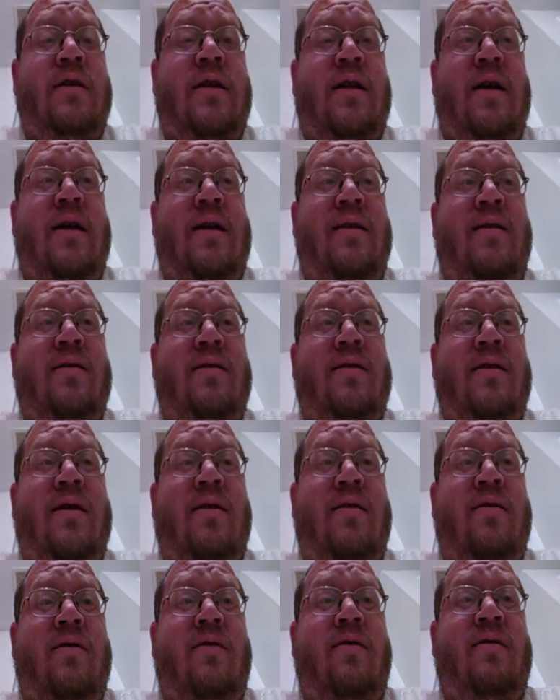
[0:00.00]
and I thought they
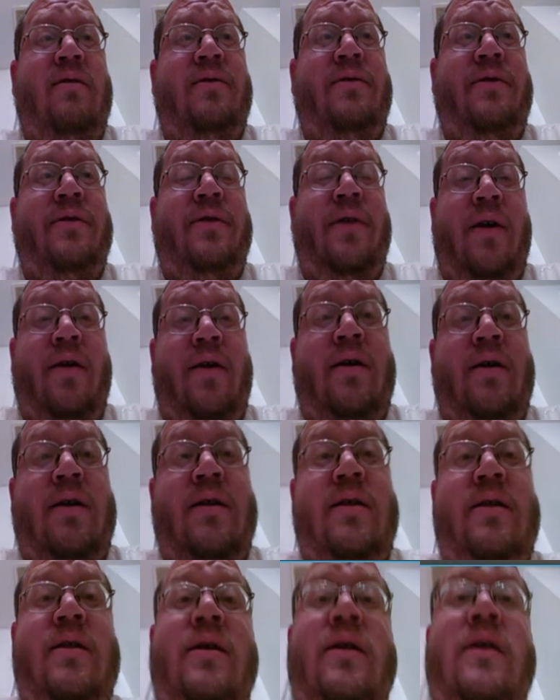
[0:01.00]
all sucked.